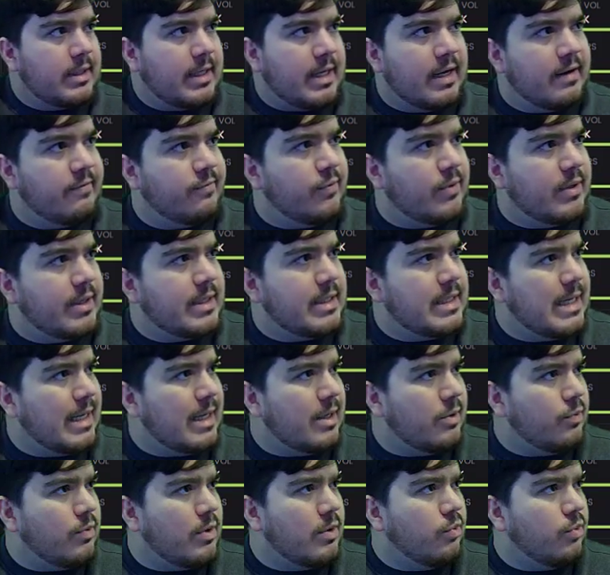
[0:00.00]
kind of
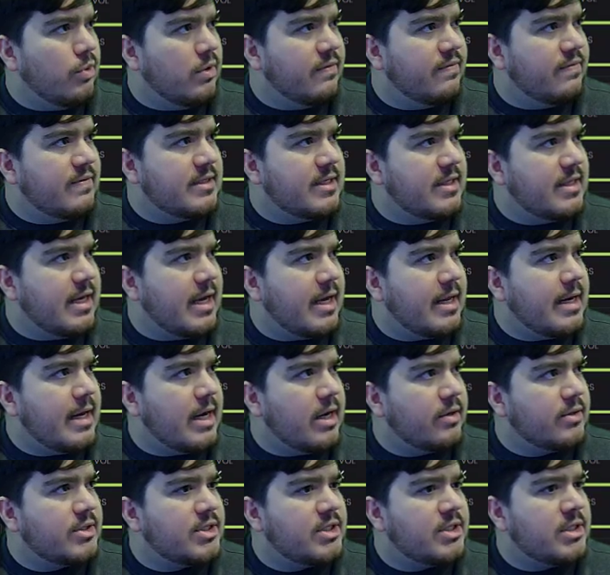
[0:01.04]
one wolf into the hen
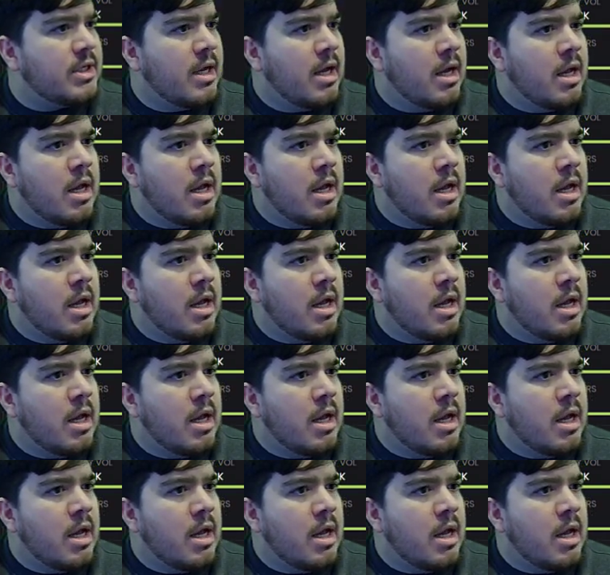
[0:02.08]
house.